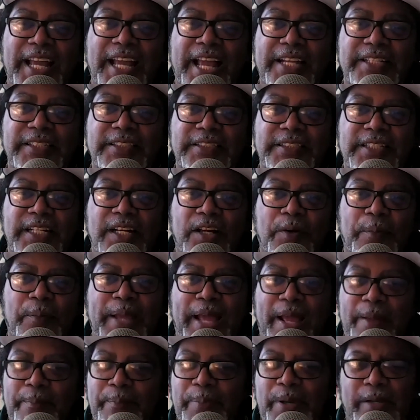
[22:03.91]
And
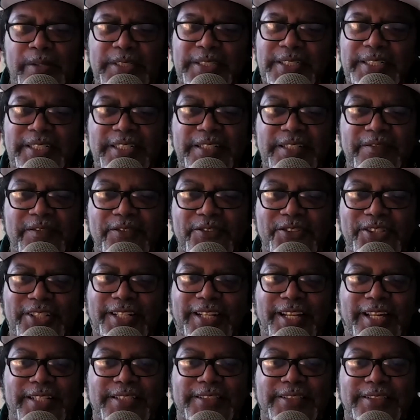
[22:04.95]
Pat probably didn't even
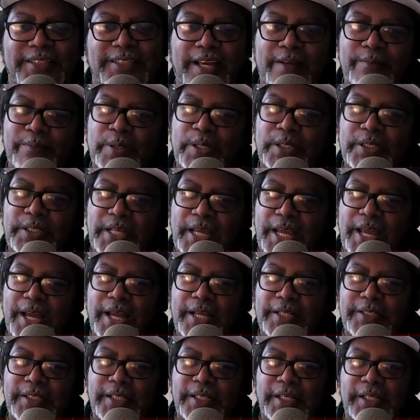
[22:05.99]
realize that, but yeah,
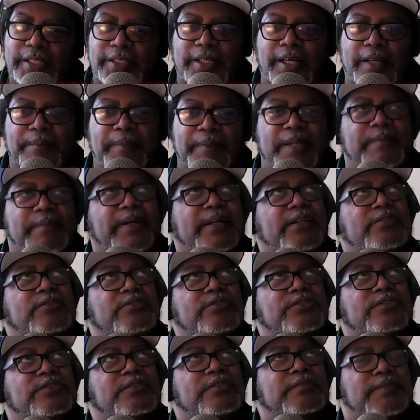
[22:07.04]
I did. I made my
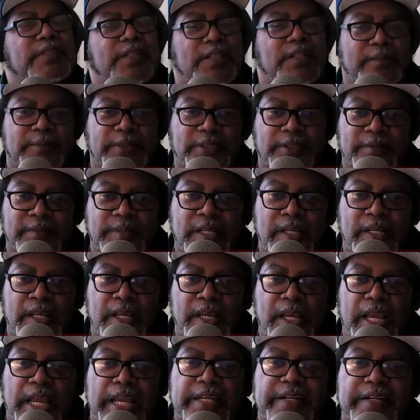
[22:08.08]
own suit of armor
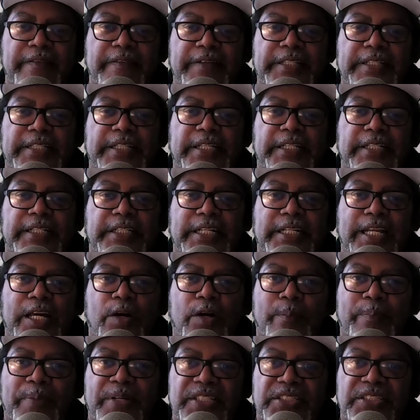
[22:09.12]
and everything,
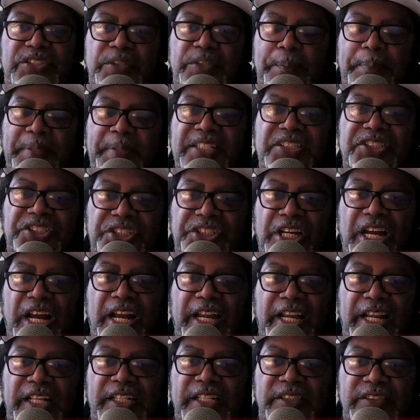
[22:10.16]
but it's a big
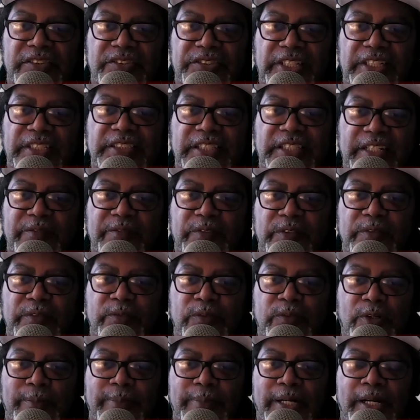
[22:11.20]
giant 16-foot
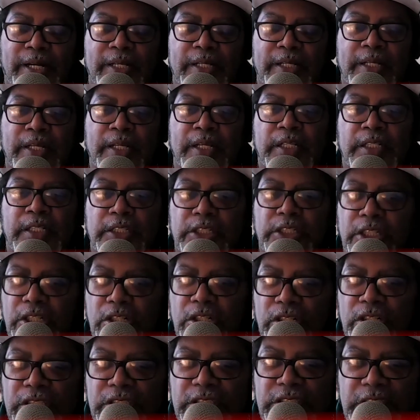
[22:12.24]
robot. You're
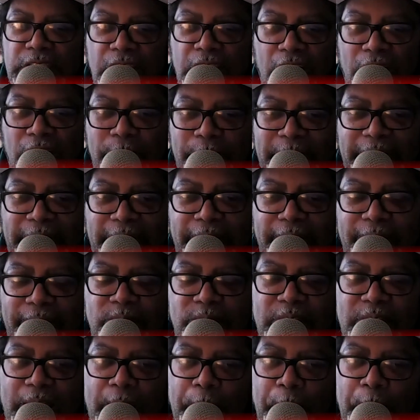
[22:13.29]
gonna tell me
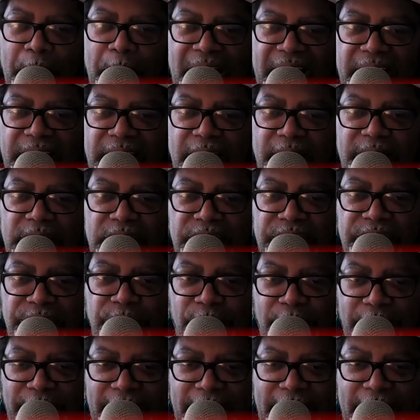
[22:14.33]
that Mike never
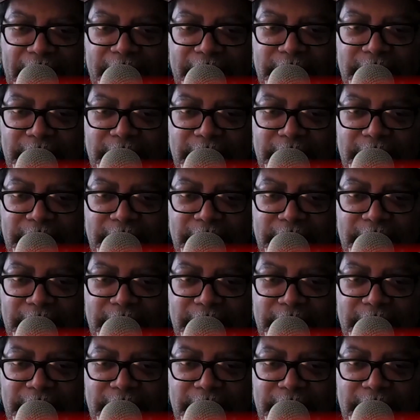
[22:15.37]
saw that?